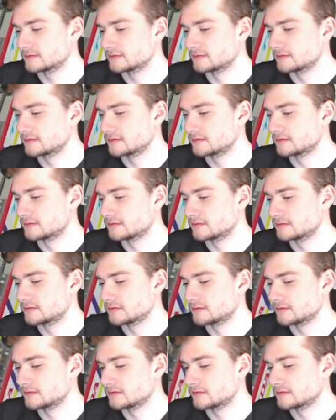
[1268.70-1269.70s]

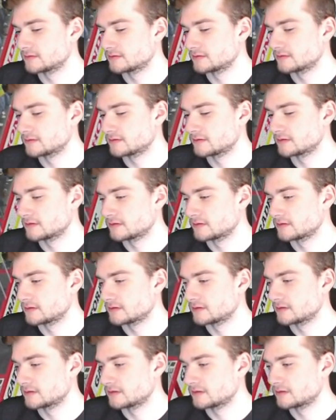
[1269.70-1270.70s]

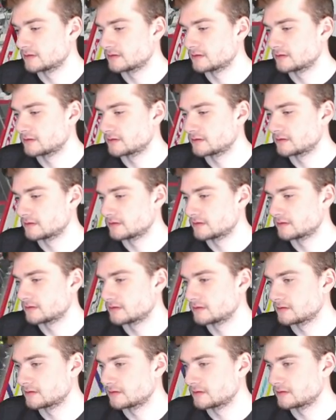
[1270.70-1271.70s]

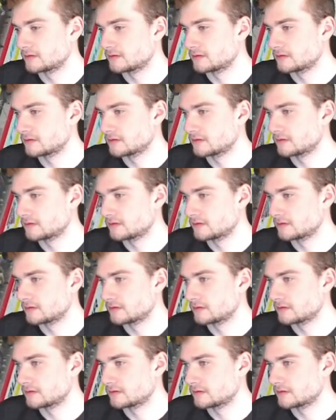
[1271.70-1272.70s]

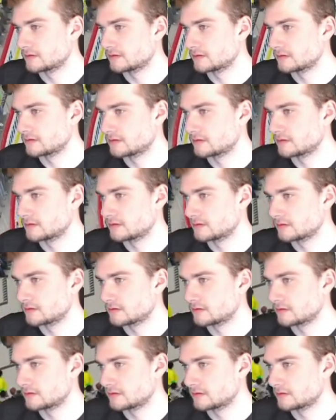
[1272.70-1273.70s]

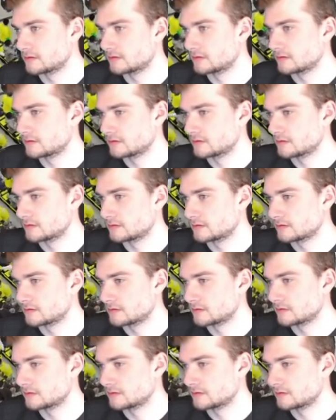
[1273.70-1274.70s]

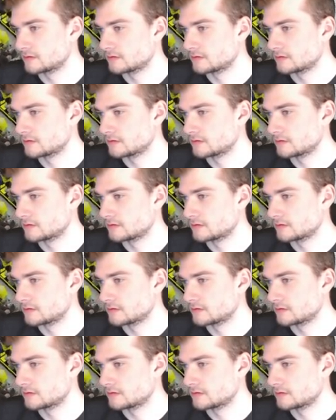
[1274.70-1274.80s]
No one is speaking in this clip.